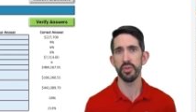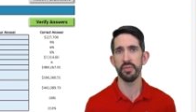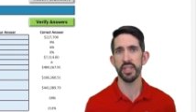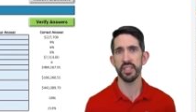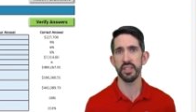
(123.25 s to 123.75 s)

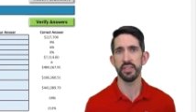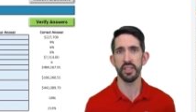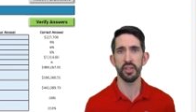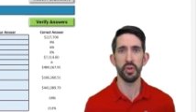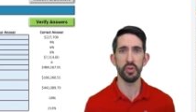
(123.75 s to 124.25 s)
investing,
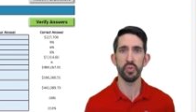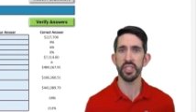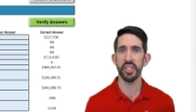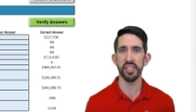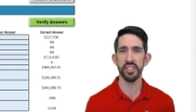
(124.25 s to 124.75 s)
you know, in
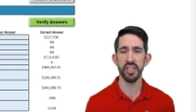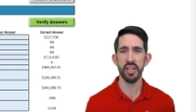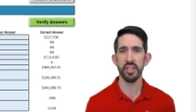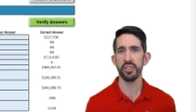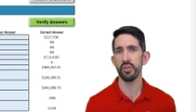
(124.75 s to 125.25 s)
risky
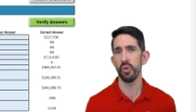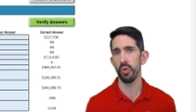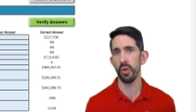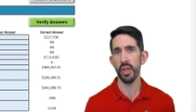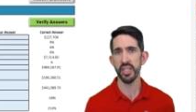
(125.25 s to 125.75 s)
stocks
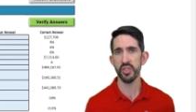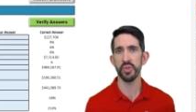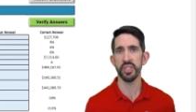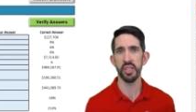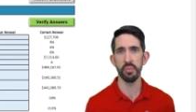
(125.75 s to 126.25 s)
or less
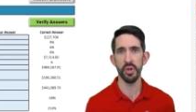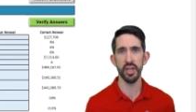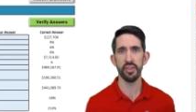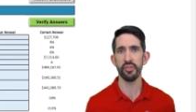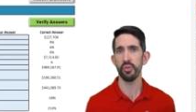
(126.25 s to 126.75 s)
risky bonds,